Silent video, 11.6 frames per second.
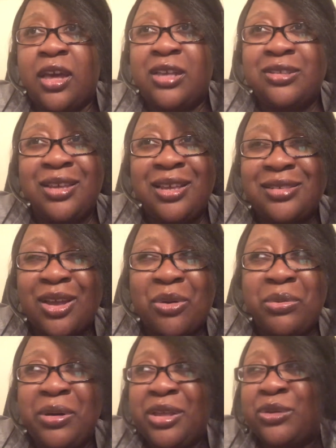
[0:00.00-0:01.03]
And so he's
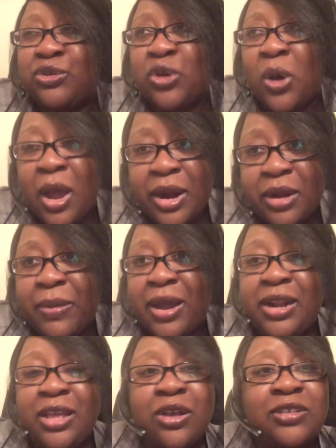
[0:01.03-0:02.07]
like, what are you talking about?
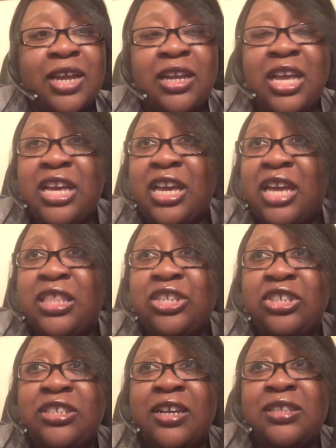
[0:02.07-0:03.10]
And he goes, and then
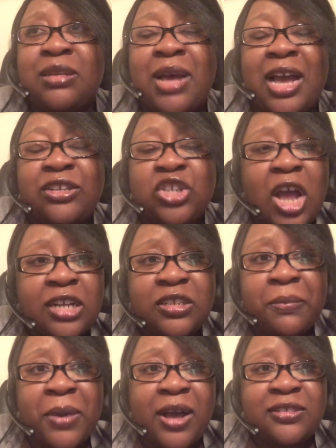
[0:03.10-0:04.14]
she tells him, I talked
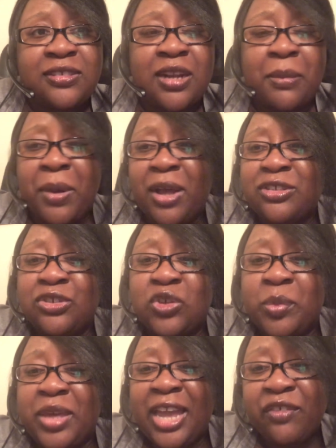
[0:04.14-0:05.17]
to Boston and Boston
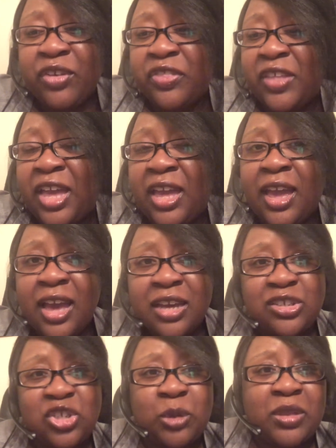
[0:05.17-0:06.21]
told me everything.
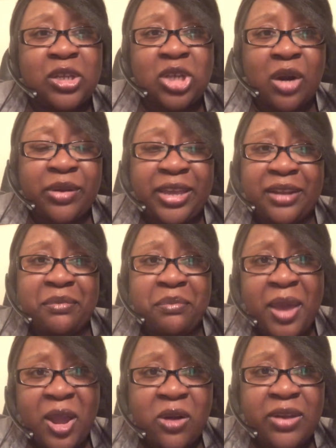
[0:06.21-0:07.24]
She told me that y'all were getting
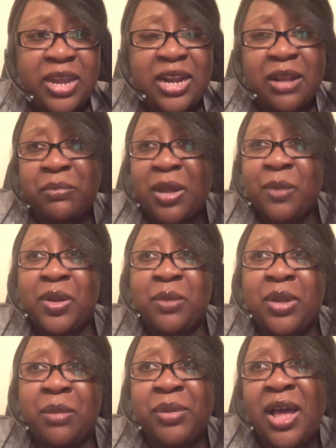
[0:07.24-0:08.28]
married and blah, blah,
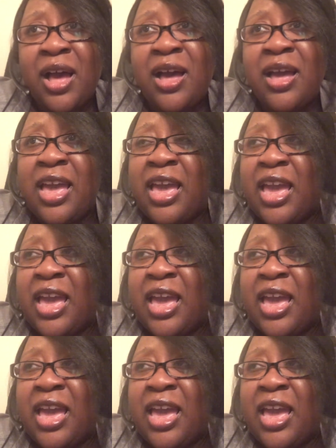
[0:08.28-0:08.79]
blah, blah.